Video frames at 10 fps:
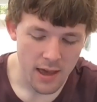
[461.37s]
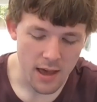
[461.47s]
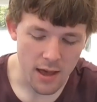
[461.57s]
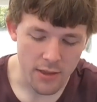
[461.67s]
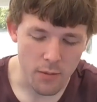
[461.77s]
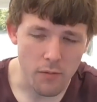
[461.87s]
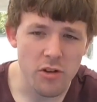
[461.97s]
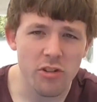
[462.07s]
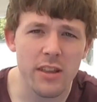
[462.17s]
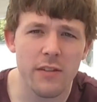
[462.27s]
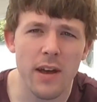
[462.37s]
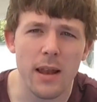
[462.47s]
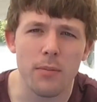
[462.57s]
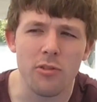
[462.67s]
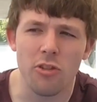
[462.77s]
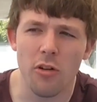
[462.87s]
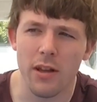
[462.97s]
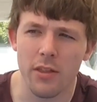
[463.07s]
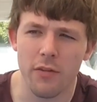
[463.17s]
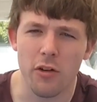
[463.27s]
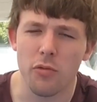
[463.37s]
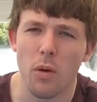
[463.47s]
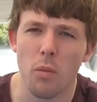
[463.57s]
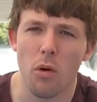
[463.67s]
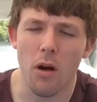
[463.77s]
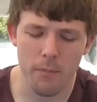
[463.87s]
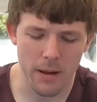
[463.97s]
They were originally developed during the First World War.